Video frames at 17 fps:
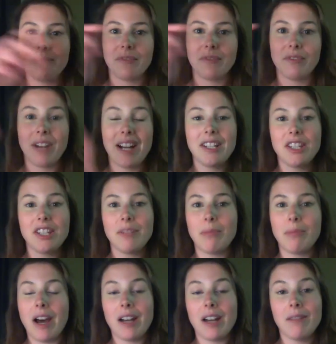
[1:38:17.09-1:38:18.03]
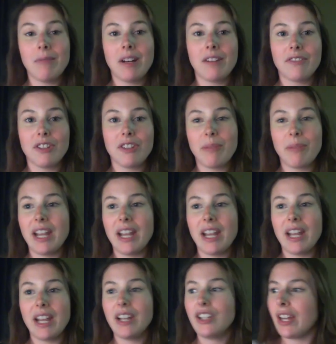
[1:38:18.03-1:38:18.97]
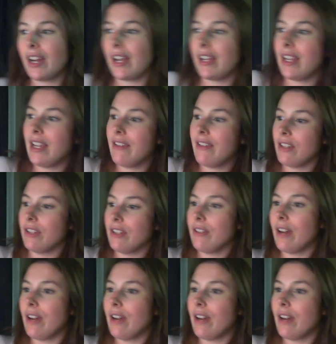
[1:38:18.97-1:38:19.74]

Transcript: right at the bottom of the page that I gave you.